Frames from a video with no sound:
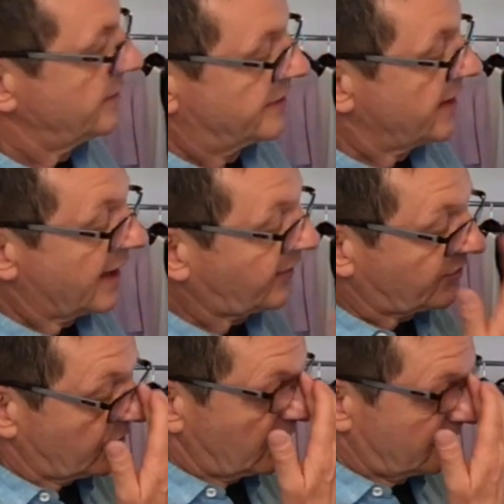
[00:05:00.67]

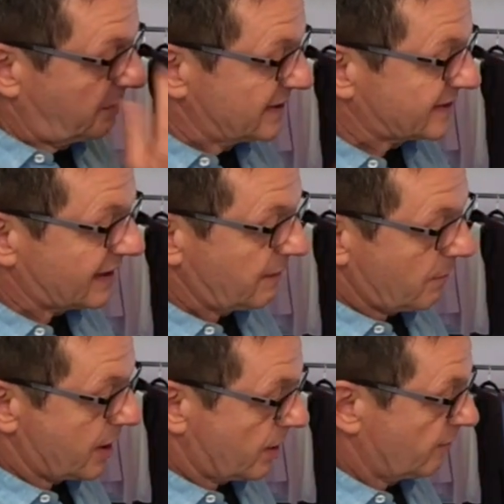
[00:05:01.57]
Next is basically a
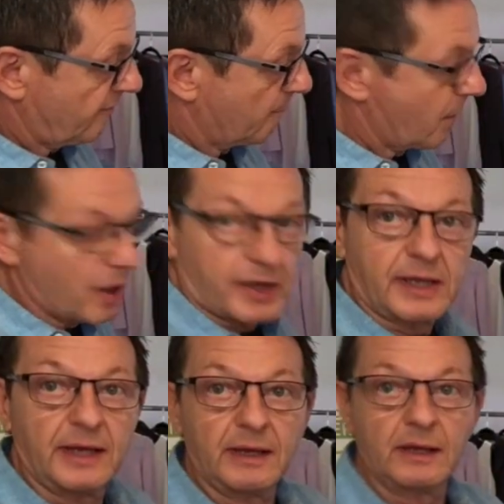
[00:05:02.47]
matter of
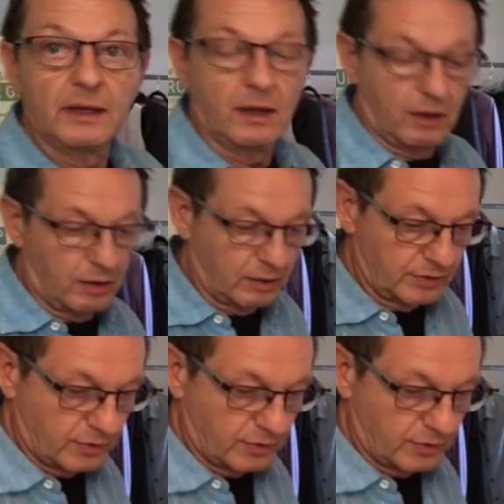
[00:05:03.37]
marking all